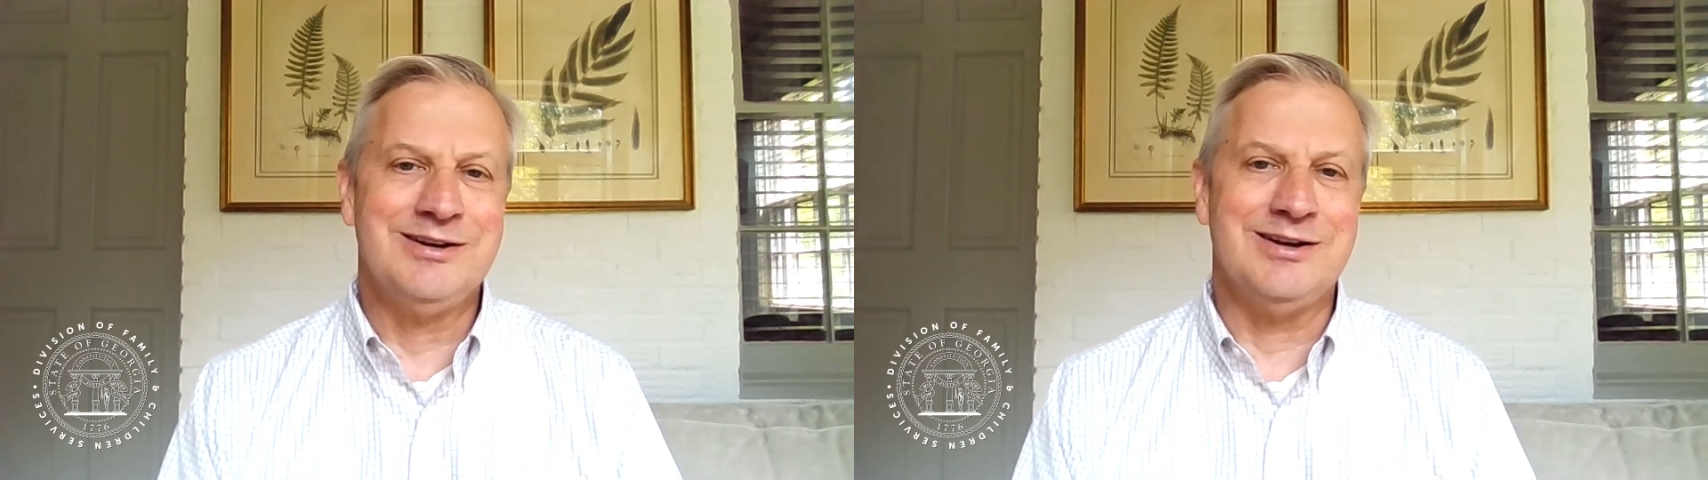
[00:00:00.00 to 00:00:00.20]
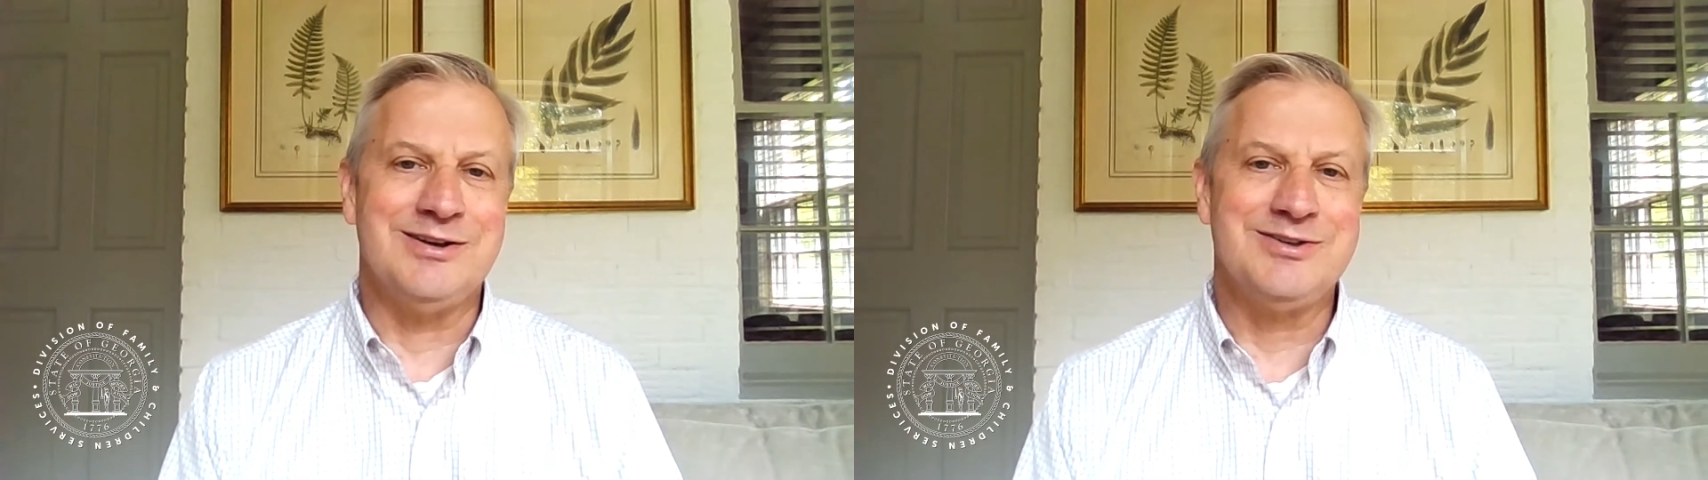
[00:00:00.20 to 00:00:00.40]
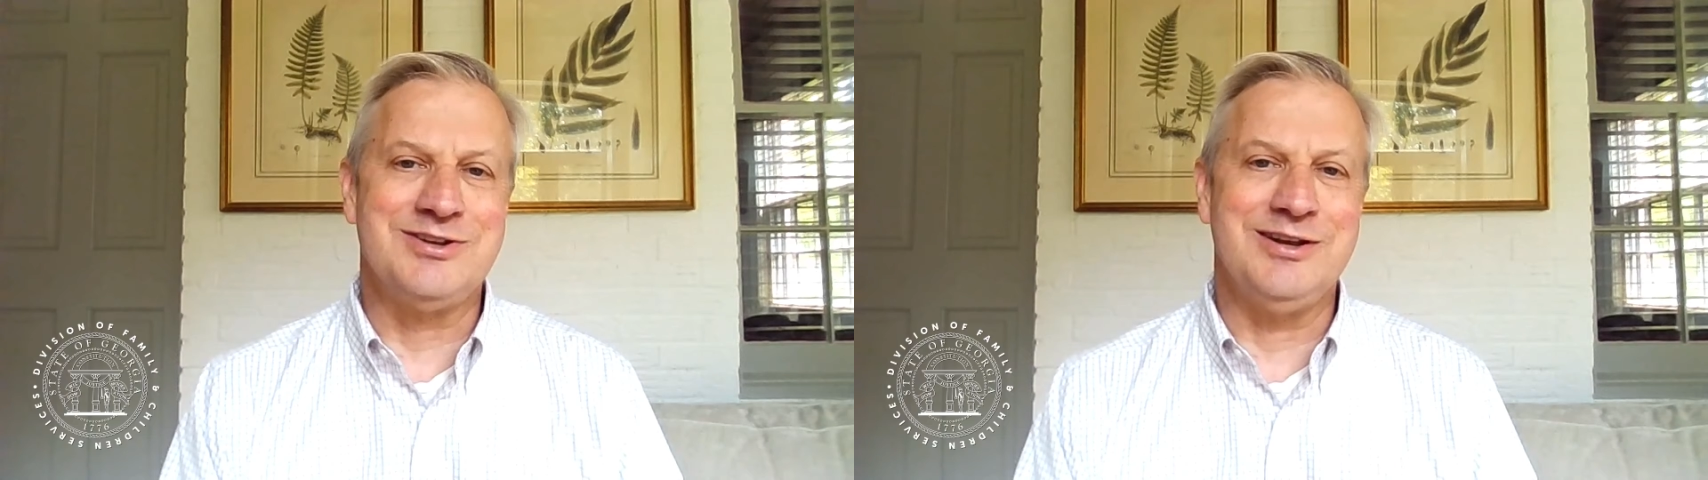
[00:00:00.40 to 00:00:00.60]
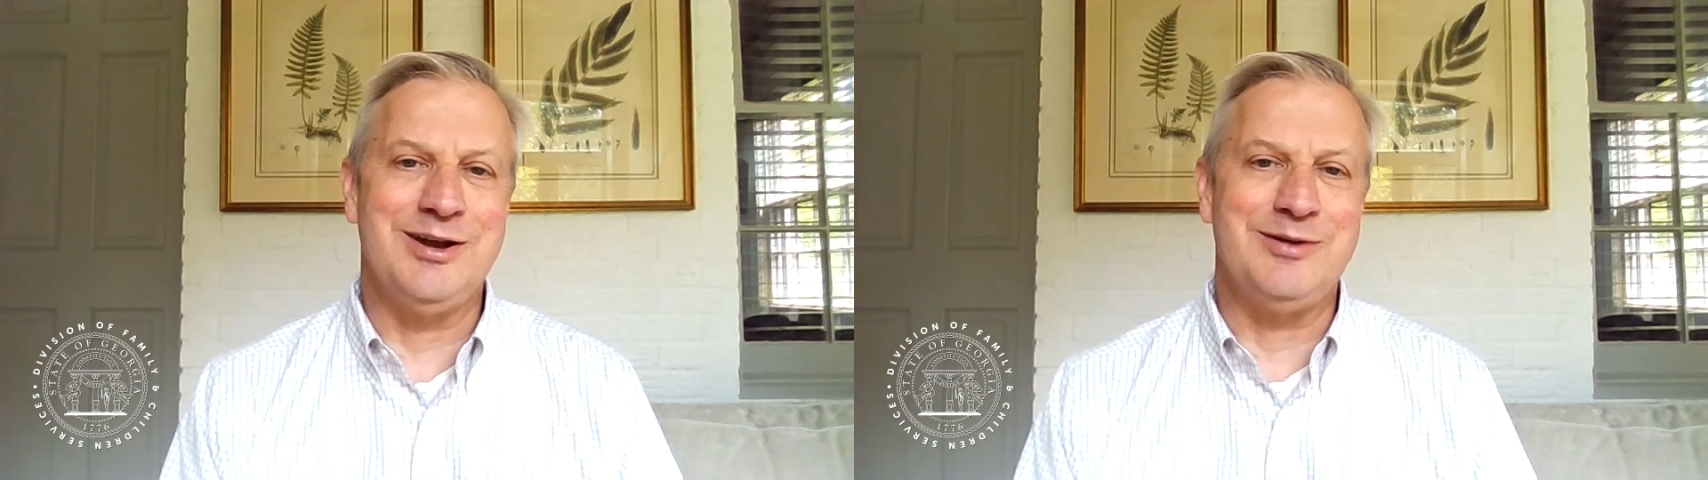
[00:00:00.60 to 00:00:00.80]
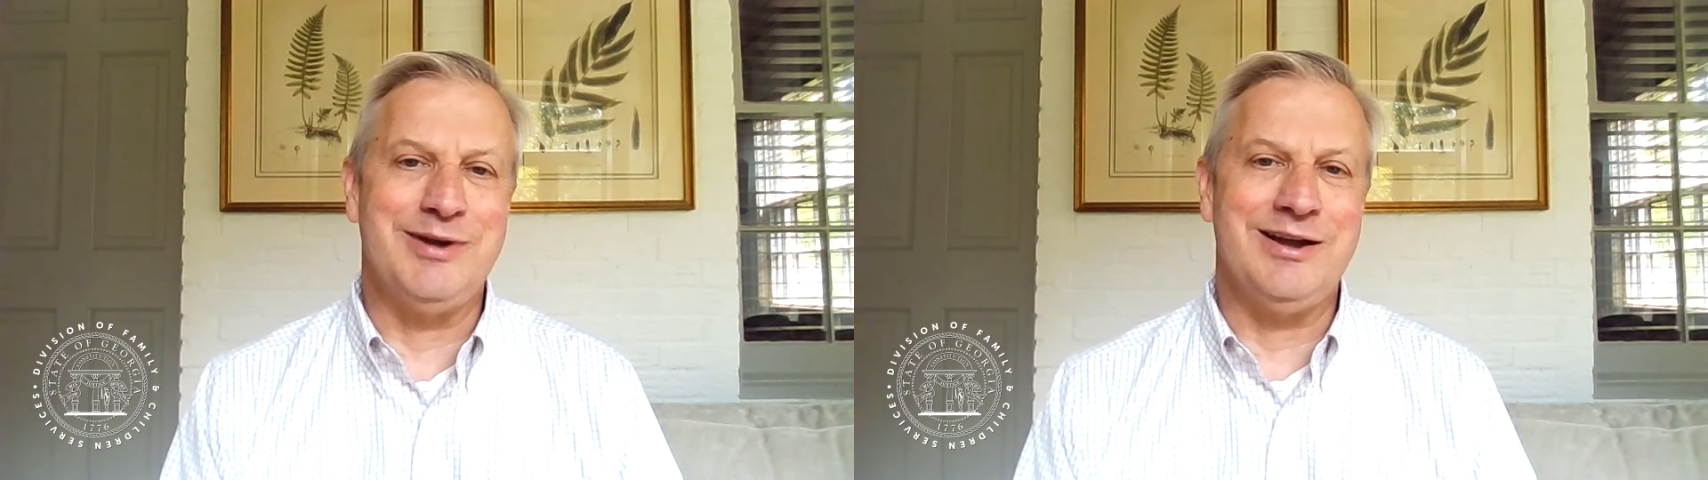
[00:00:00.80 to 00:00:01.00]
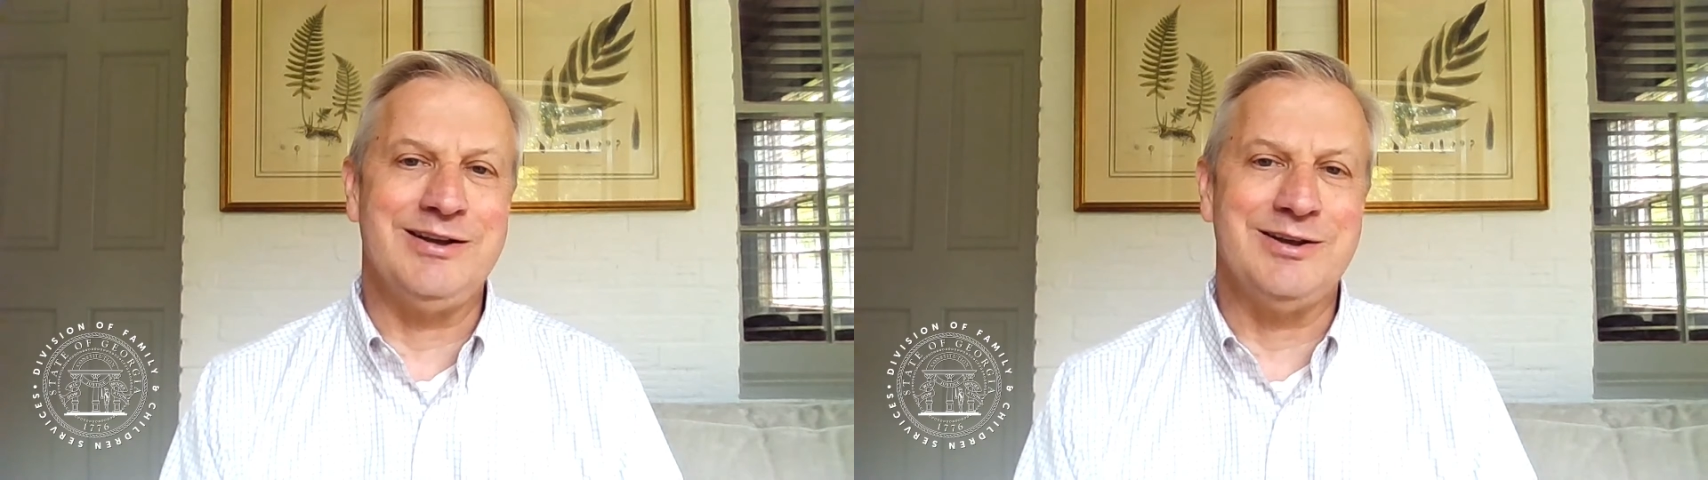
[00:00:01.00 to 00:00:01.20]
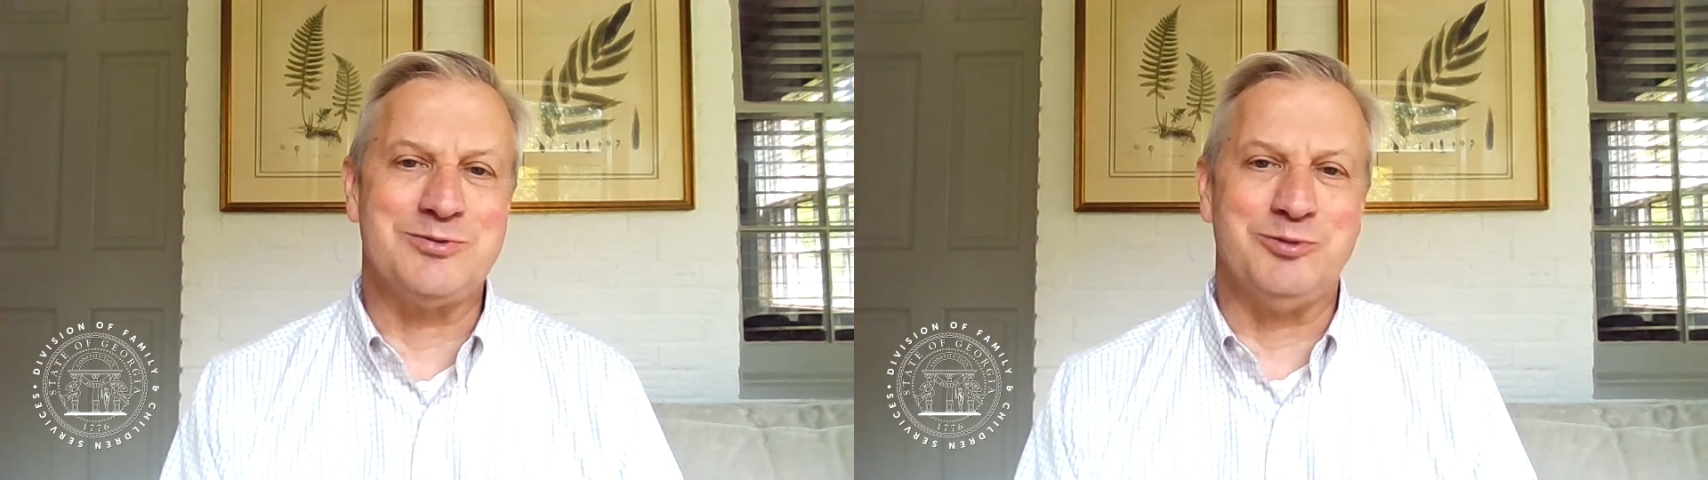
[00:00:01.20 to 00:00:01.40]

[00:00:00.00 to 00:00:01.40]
uh, see how MAAC has